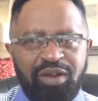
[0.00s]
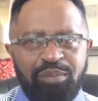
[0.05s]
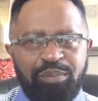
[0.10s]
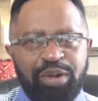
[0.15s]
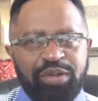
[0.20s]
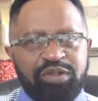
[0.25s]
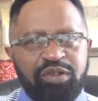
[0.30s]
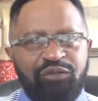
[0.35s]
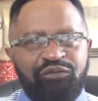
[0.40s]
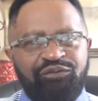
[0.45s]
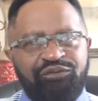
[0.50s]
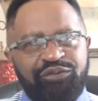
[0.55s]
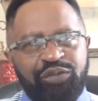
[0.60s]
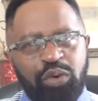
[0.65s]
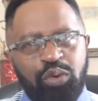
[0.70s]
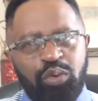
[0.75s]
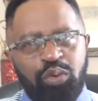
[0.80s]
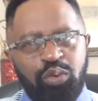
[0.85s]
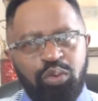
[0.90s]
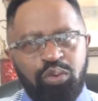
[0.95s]
But the
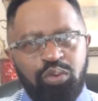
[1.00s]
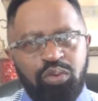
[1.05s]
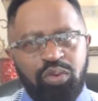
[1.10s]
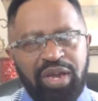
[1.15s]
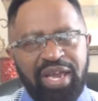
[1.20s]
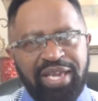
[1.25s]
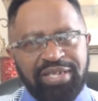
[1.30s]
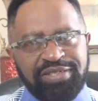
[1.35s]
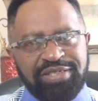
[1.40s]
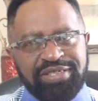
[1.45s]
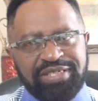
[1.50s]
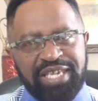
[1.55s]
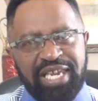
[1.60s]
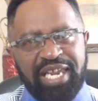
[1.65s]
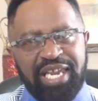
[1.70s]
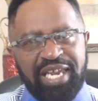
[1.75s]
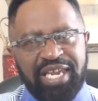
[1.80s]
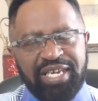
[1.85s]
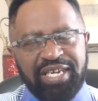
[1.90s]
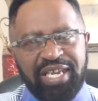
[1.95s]
fool has
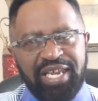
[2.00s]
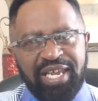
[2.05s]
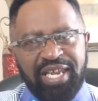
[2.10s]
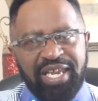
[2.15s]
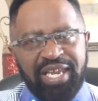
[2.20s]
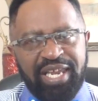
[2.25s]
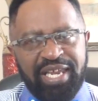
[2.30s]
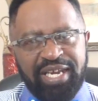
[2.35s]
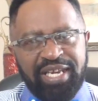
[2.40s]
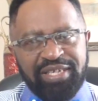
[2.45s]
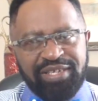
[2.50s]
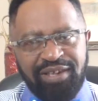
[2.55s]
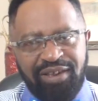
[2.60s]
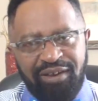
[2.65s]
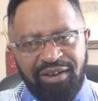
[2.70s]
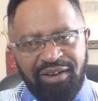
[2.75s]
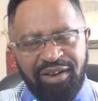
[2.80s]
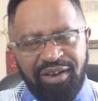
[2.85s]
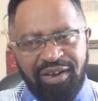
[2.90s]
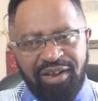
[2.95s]
said in his
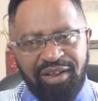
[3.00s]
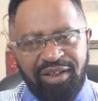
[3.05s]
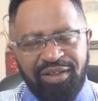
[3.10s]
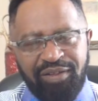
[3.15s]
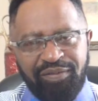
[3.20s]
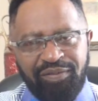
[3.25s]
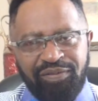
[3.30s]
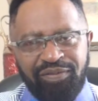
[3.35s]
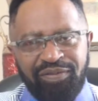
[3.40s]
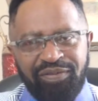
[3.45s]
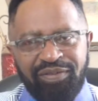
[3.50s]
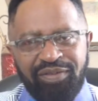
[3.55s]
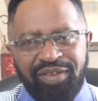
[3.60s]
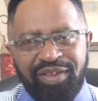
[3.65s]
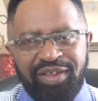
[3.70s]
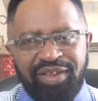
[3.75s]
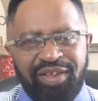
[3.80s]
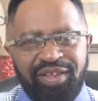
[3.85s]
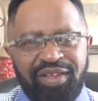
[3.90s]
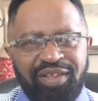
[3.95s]
heart,
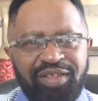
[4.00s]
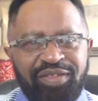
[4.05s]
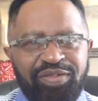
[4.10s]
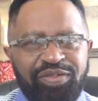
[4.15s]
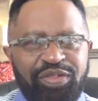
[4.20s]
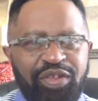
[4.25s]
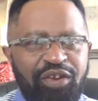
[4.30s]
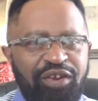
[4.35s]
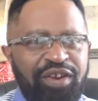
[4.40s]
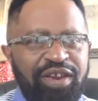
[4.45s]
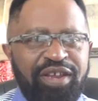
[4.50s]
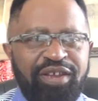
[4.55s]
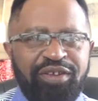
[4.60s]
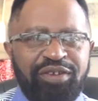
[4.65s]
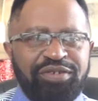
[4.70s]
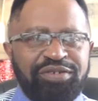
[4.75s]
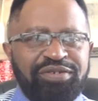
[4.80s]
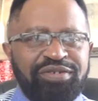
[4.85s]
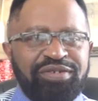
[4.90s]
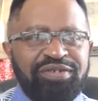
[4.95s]
there
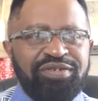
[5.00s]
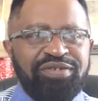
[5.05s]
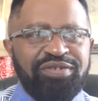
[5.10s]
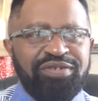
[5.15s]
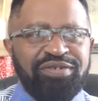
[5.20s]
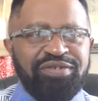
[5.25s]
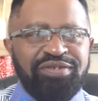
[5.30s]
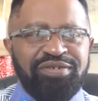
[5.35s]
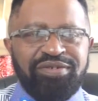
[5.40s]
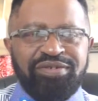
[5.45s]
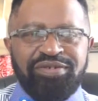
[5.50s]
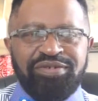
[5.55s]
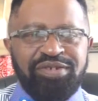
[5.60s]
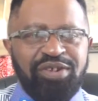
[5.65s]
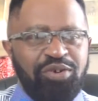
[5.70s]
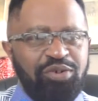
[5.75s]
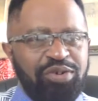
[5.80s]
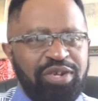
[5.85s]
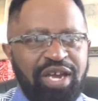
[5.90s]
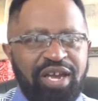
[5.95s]
is
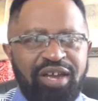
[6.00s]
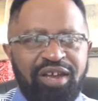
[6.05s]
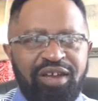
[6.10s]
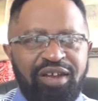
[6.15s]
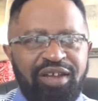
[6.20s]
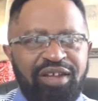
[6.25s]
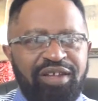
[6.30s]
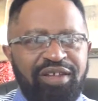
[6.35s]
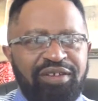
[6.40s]
no God.